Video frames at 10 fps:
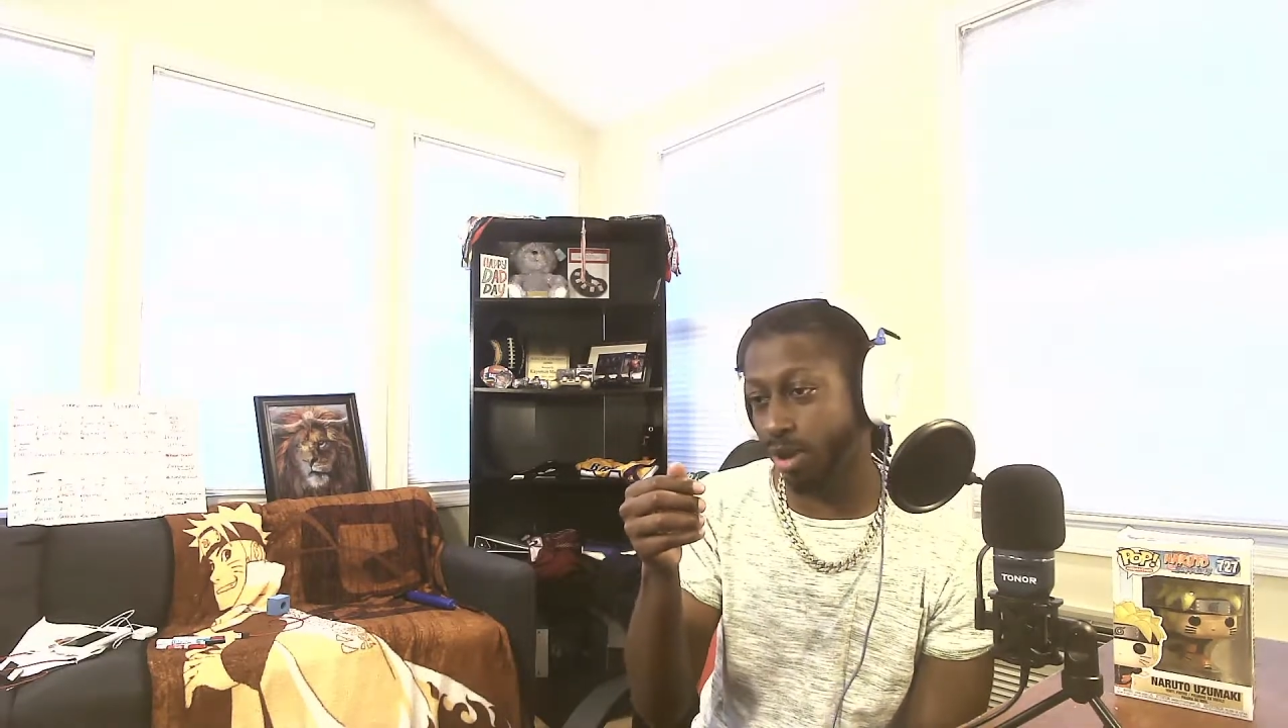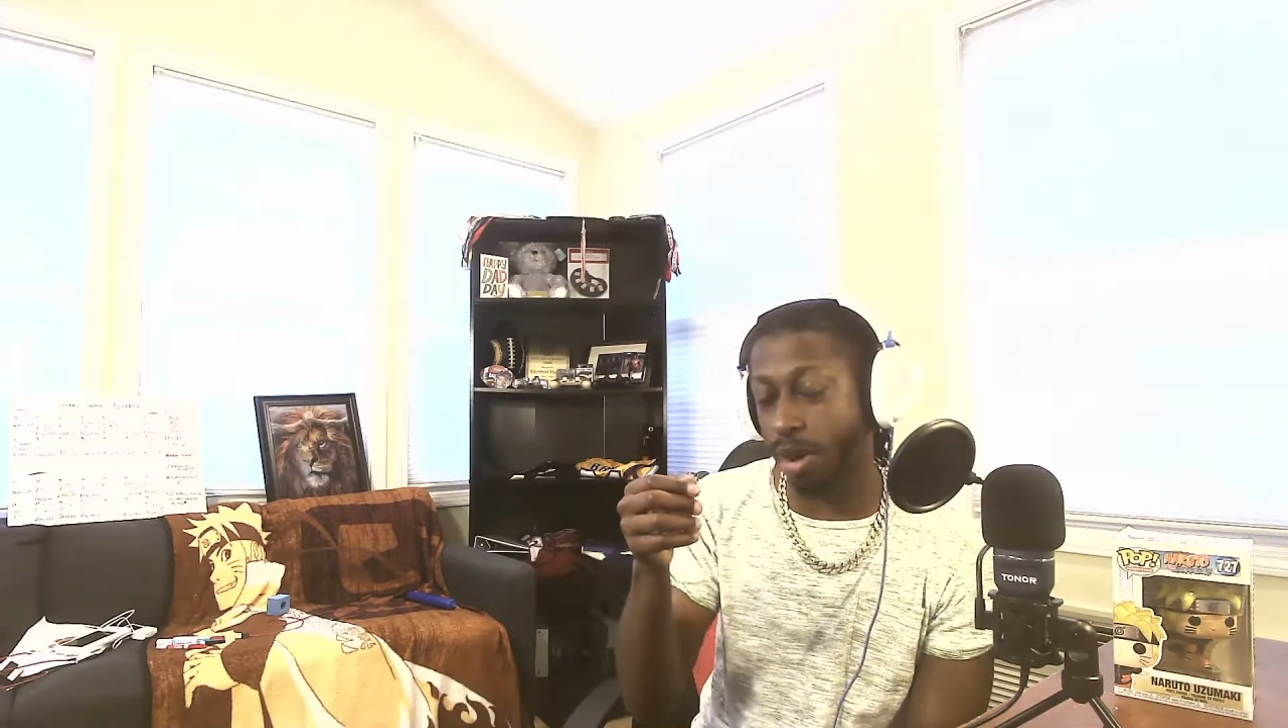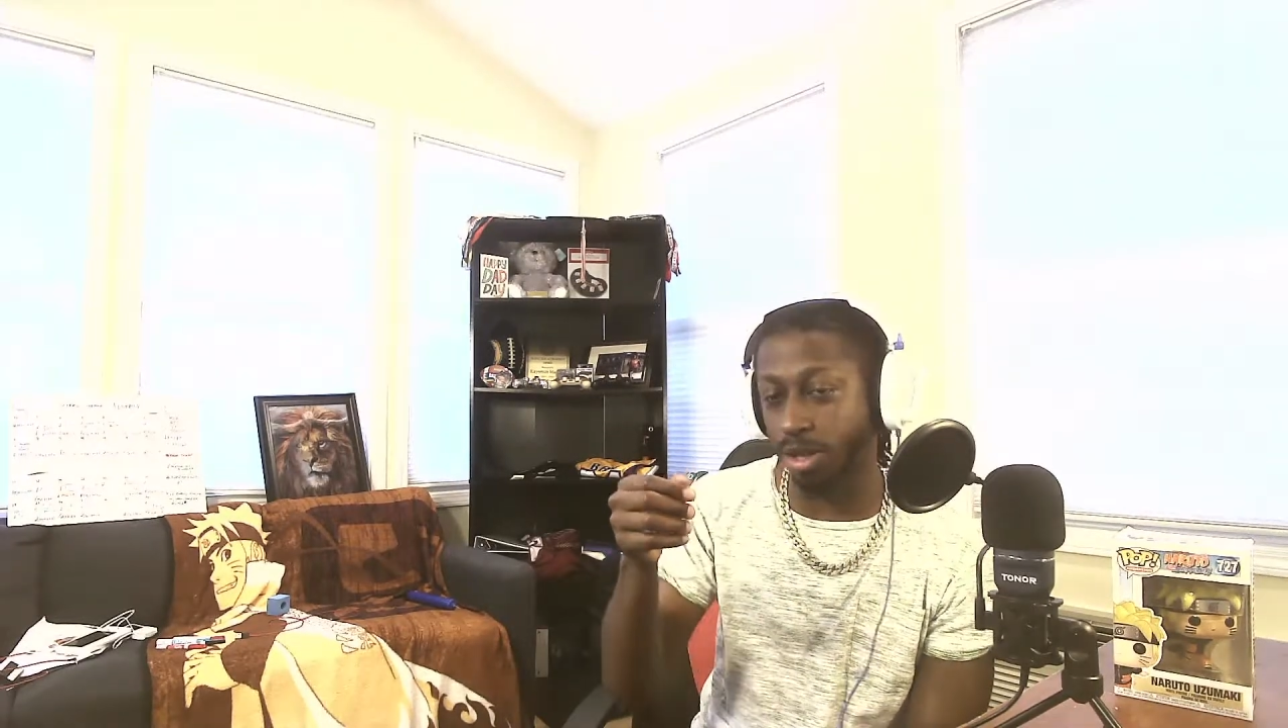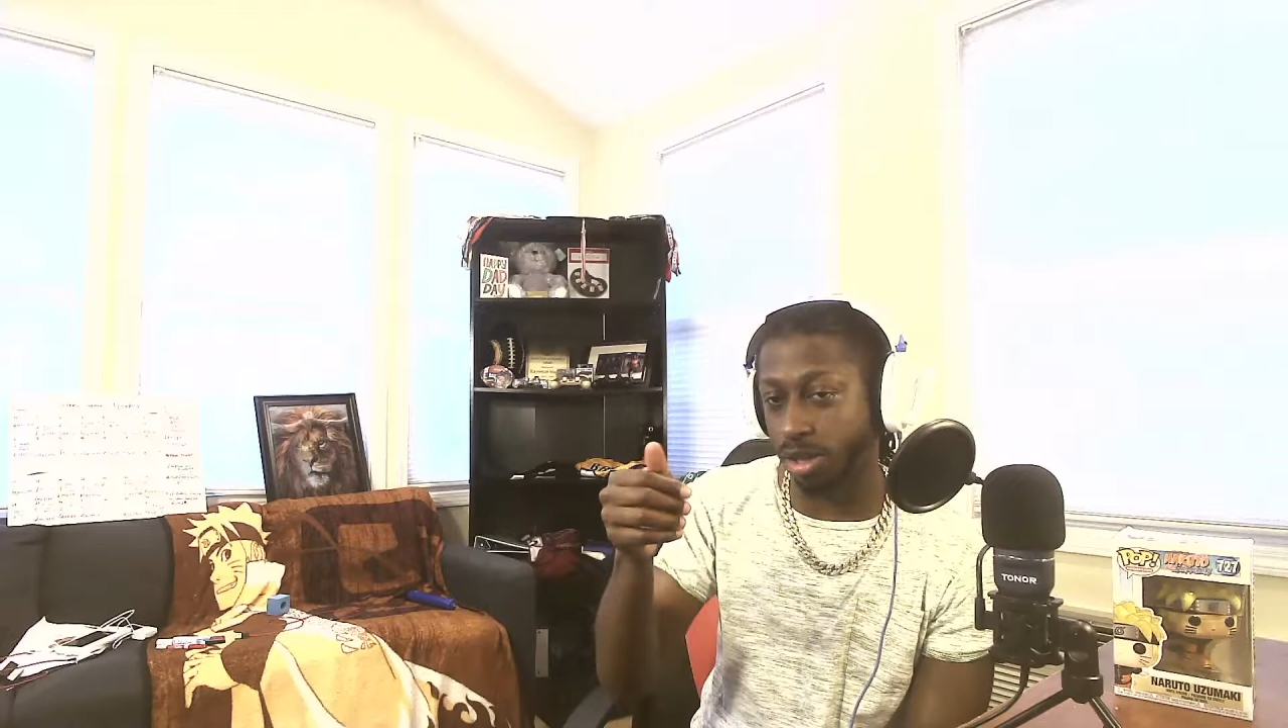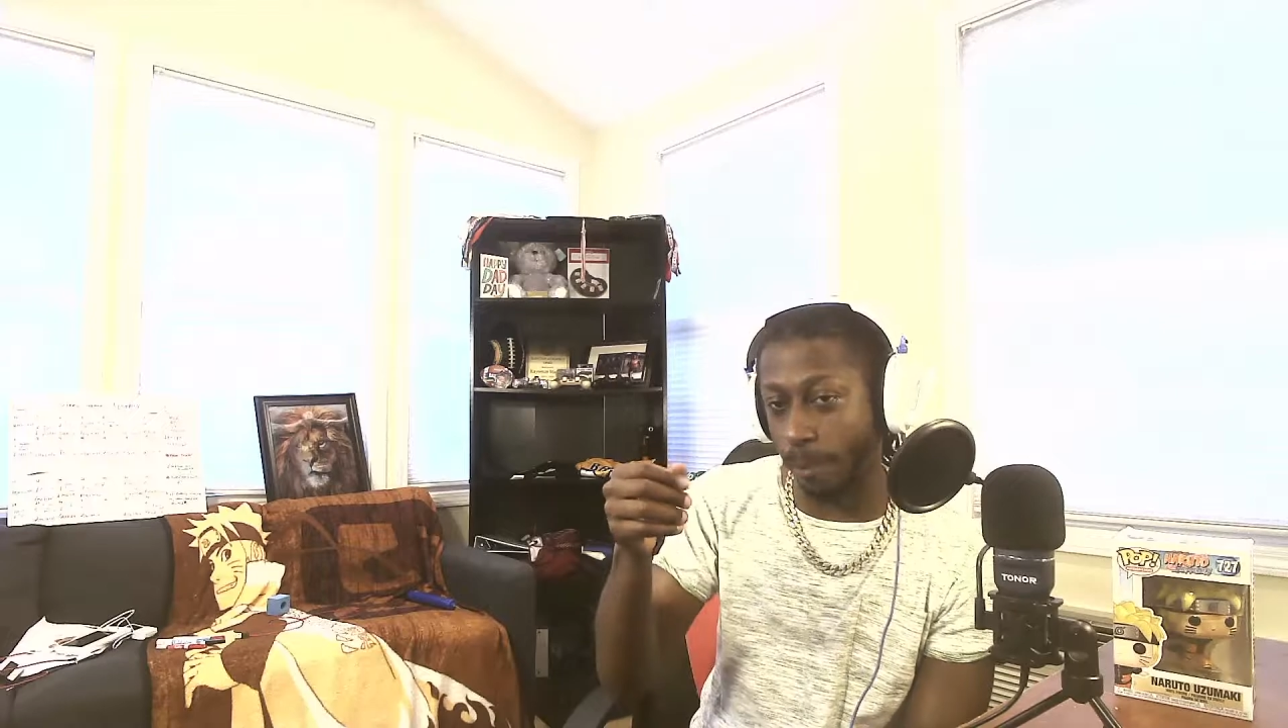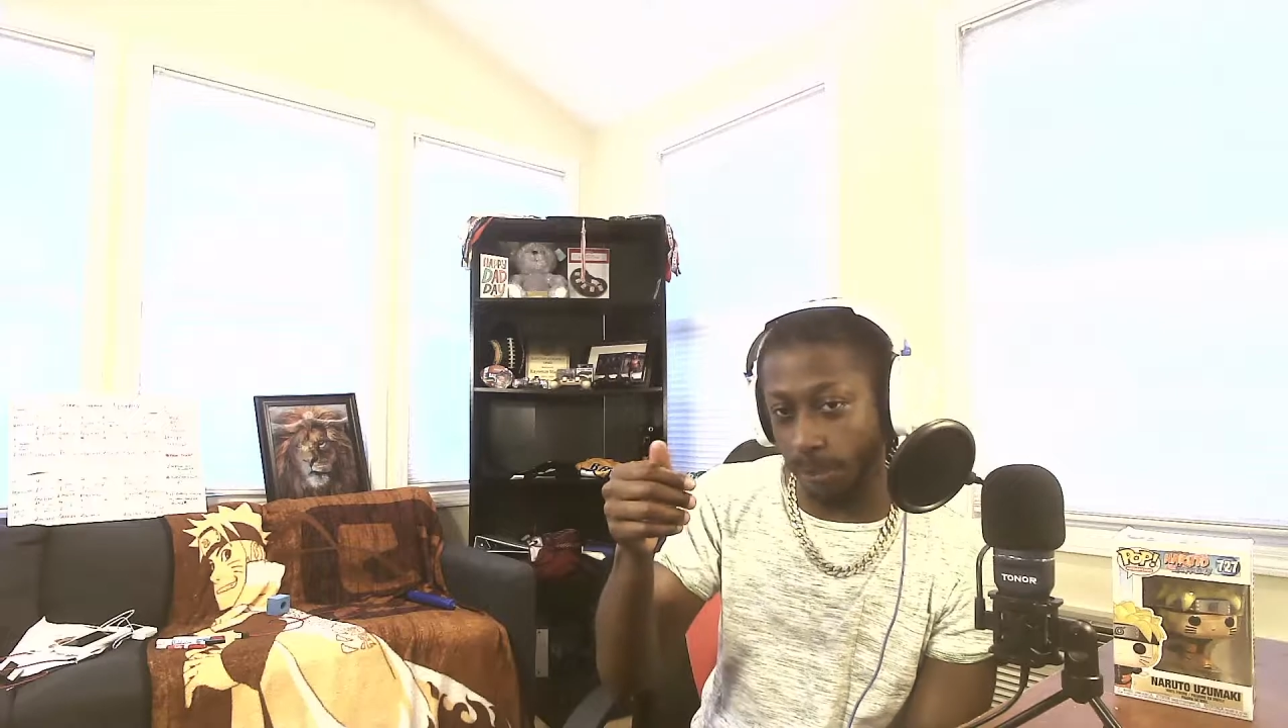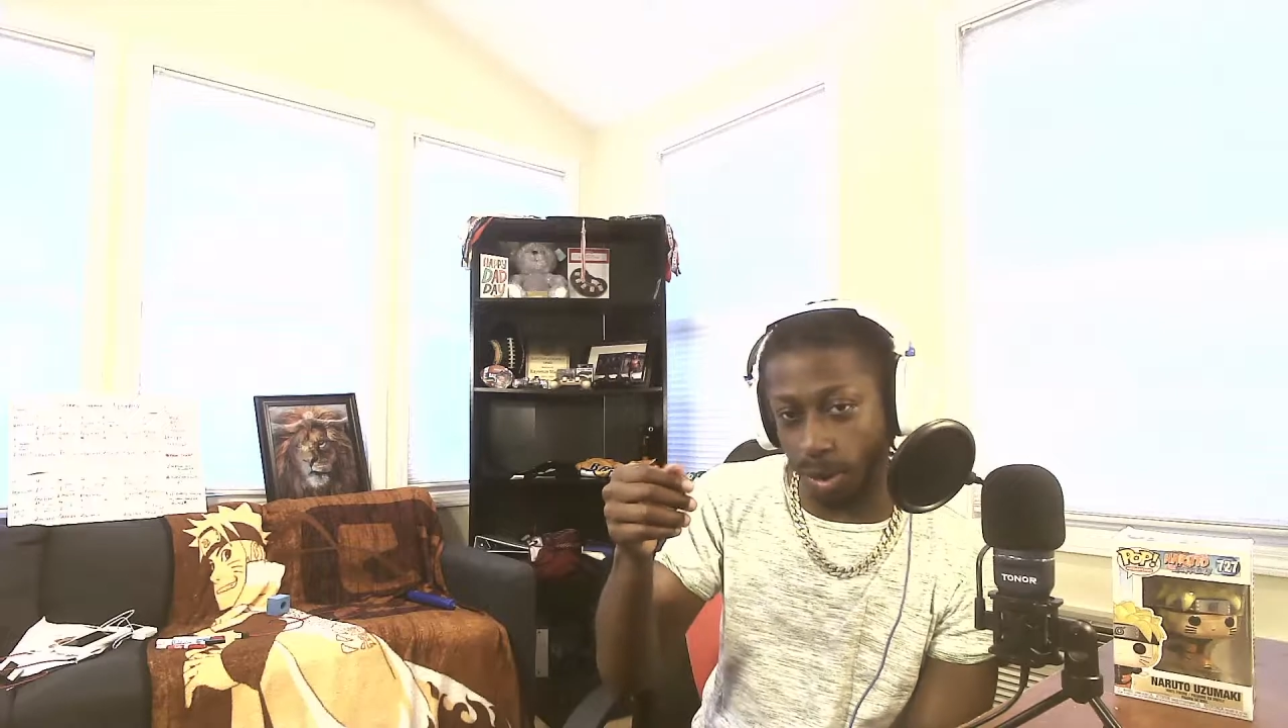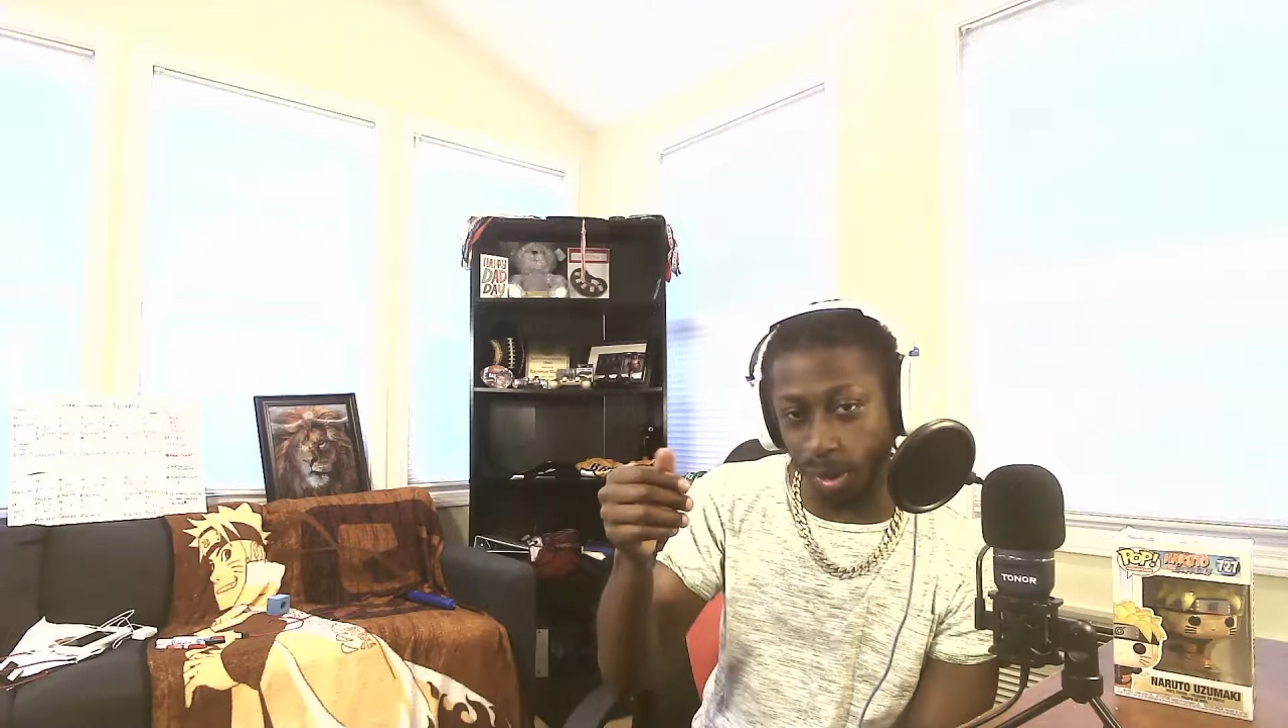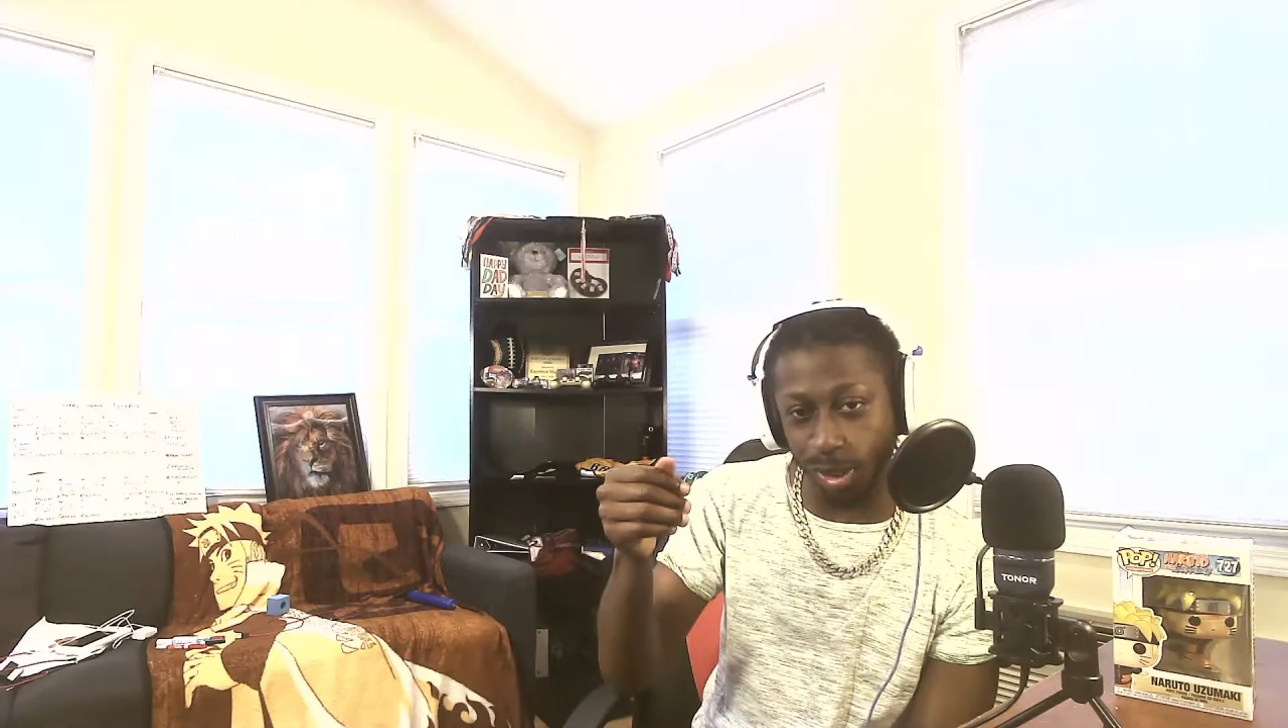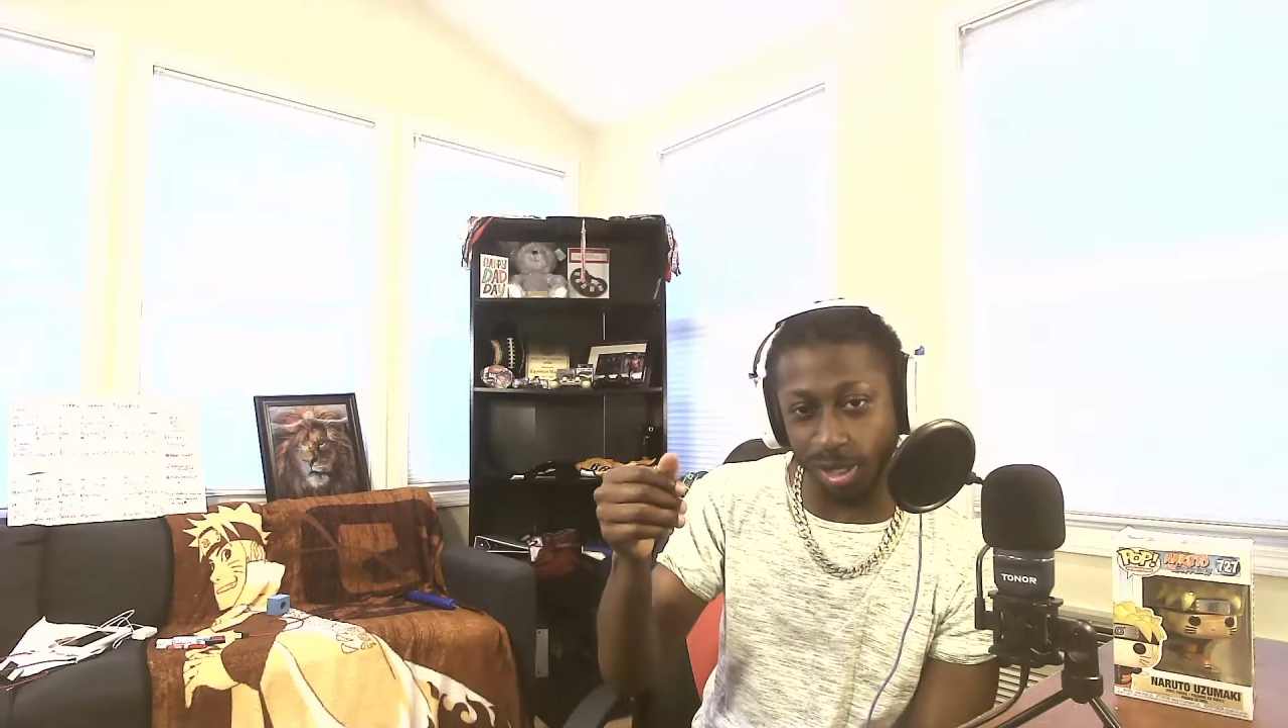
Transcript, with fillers: I used to bowl